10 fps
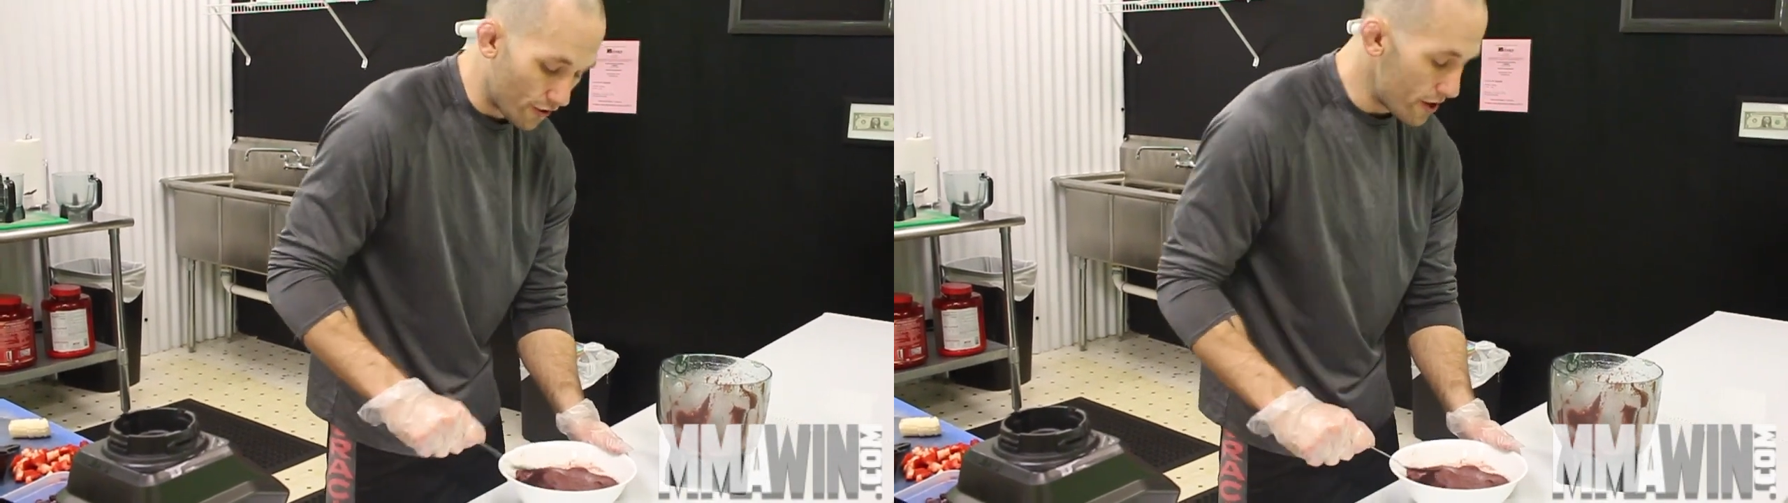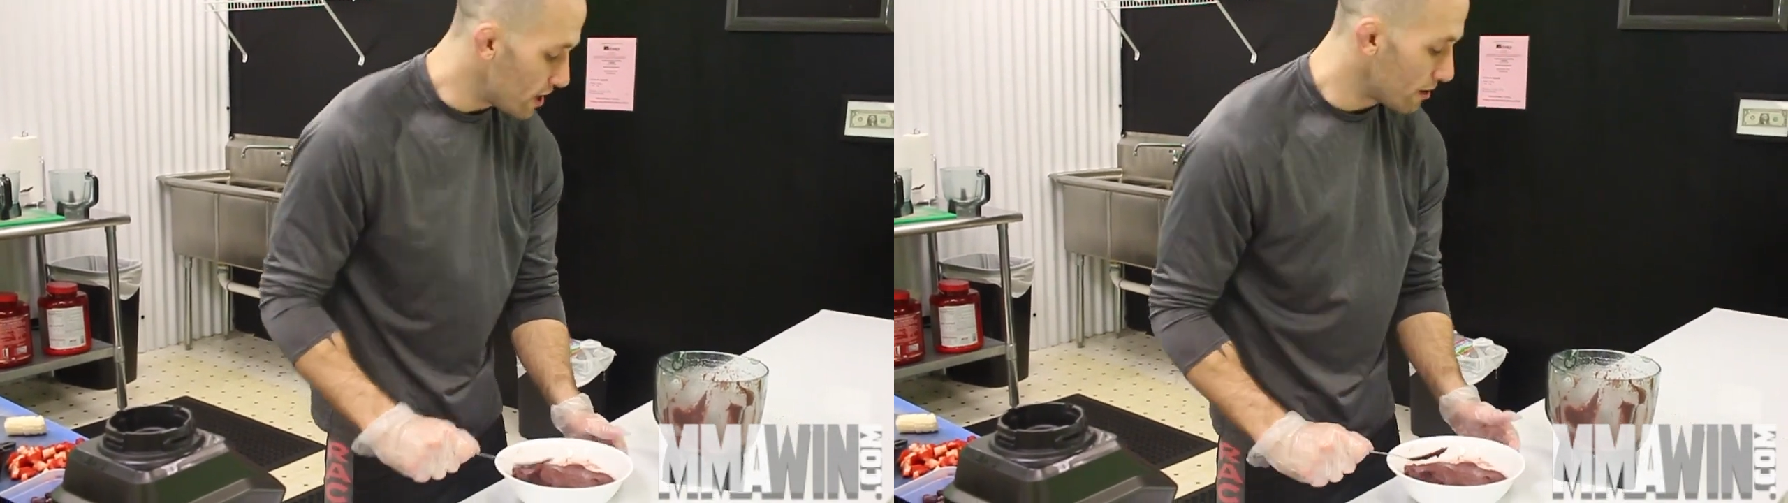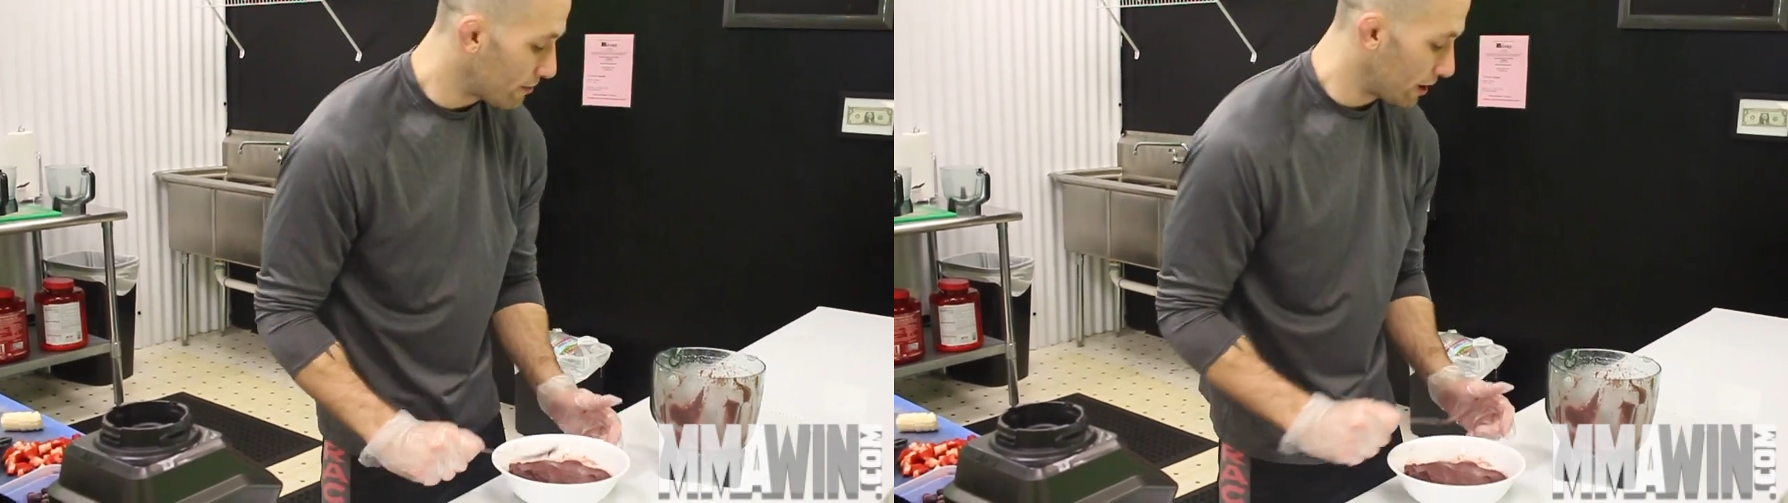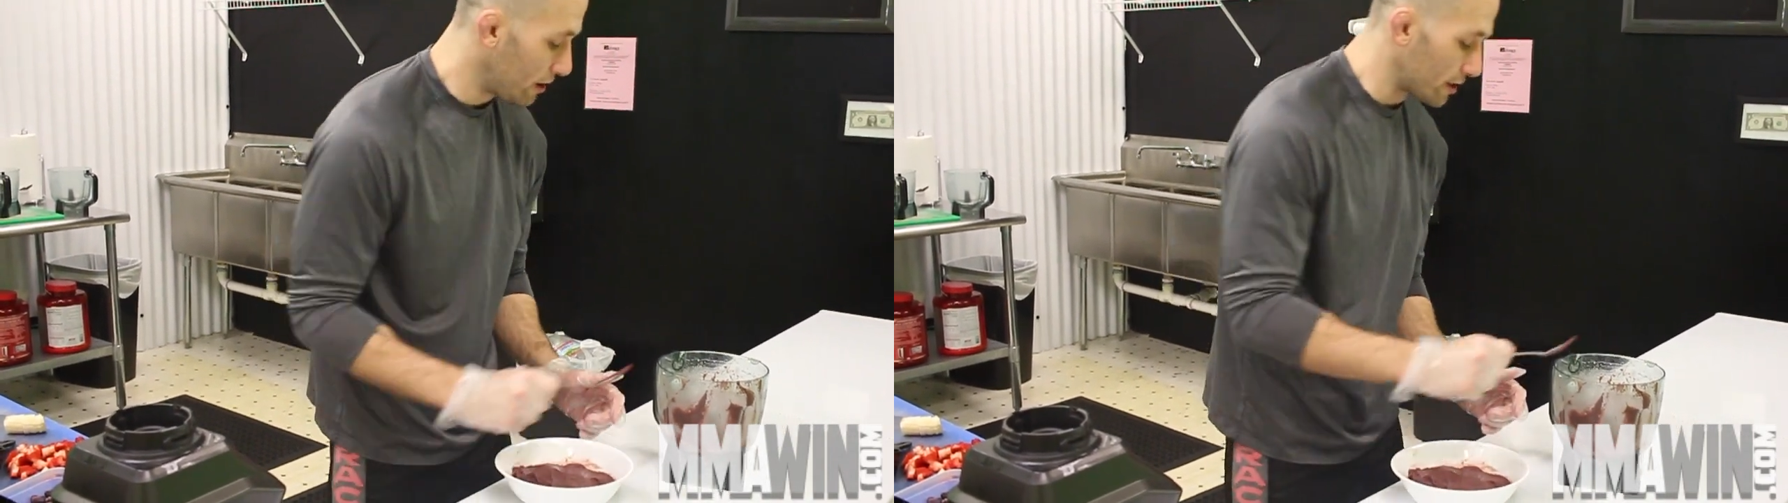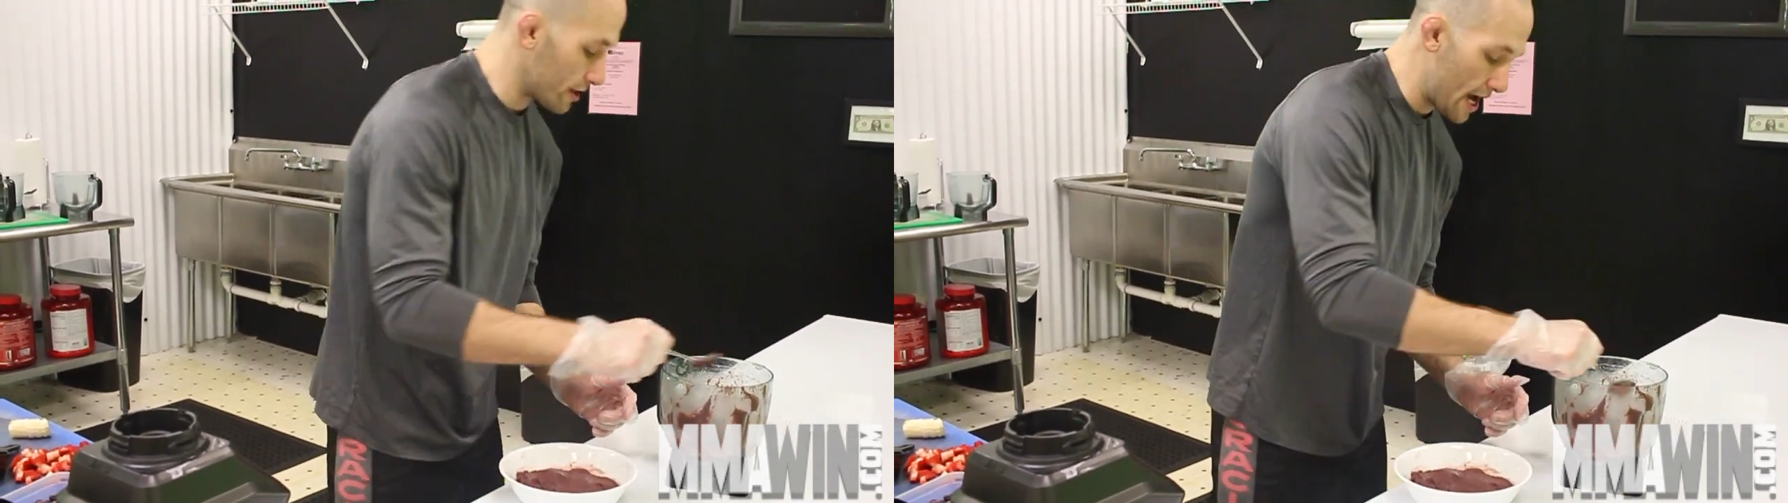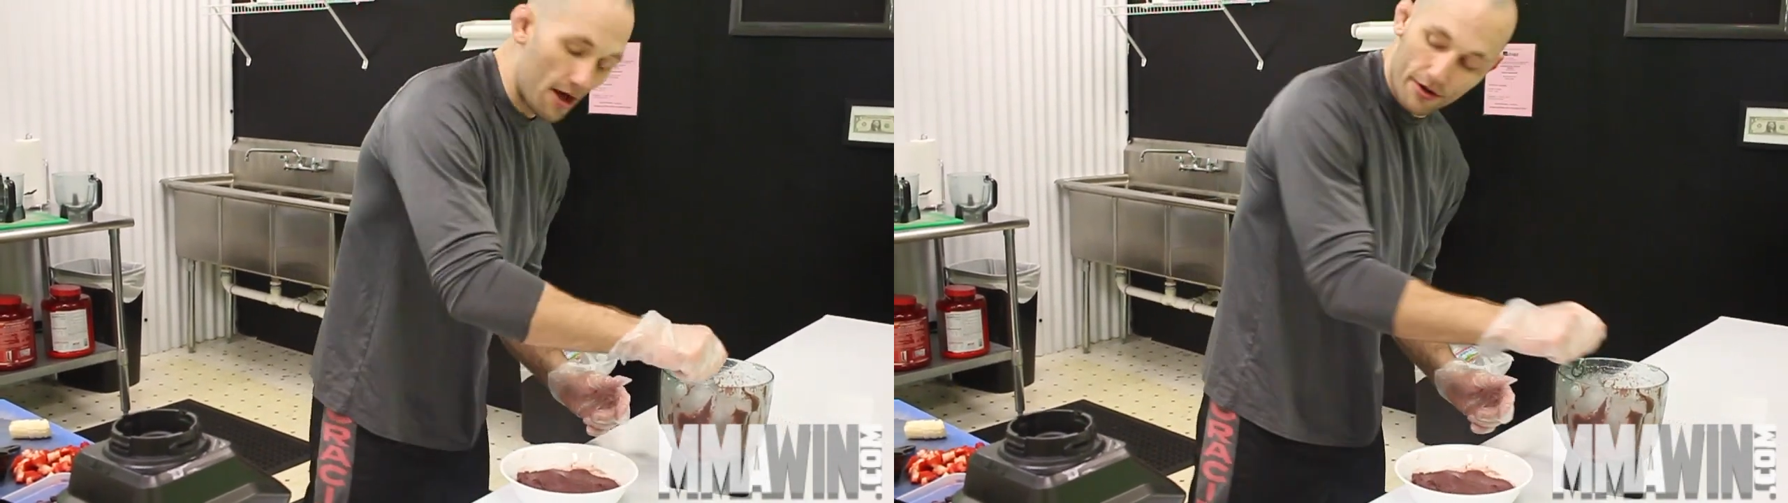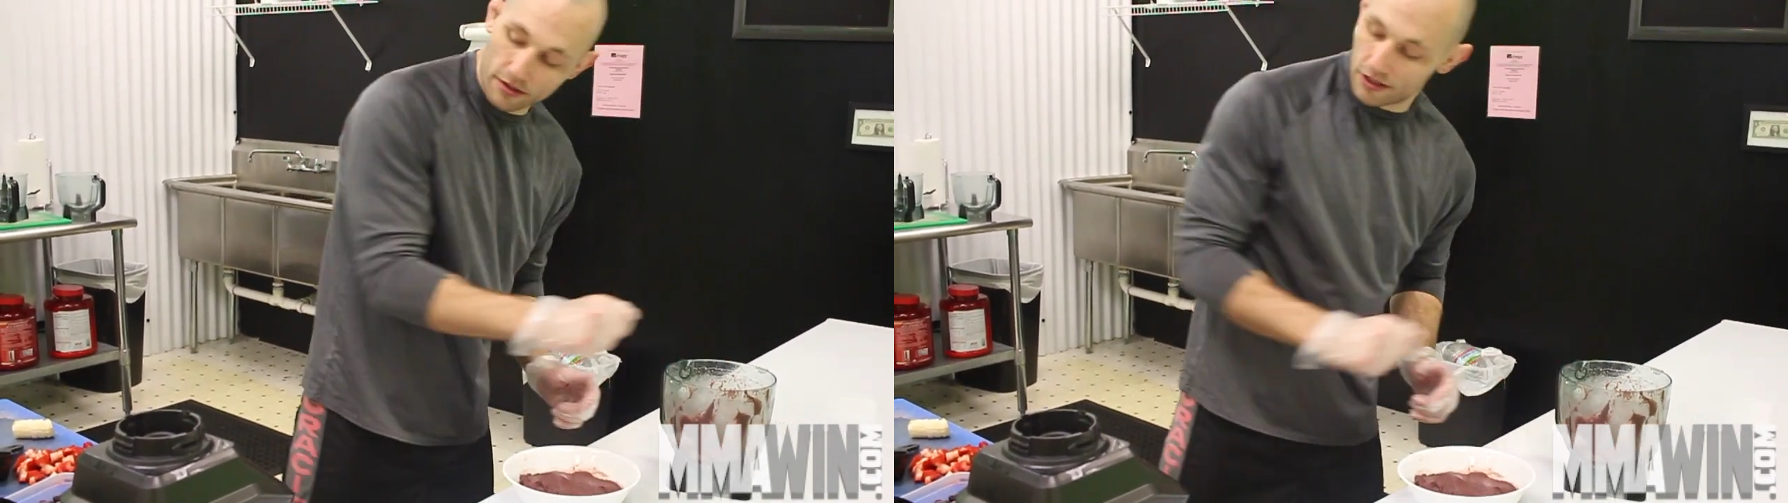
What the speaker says: you're eating, but look down and